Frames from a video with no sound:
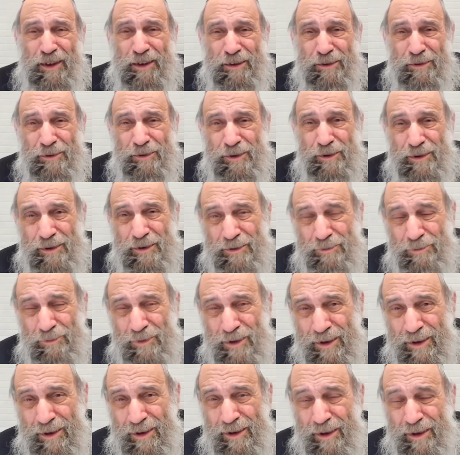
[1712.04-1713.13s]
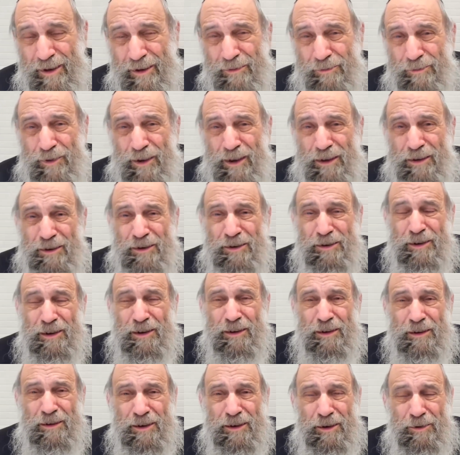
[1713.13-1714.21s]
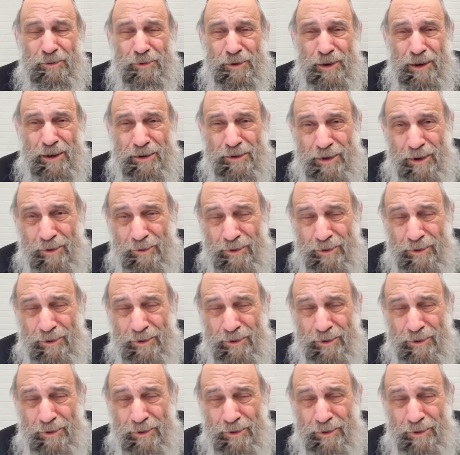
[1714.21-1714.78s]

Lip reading: And by thinking that way,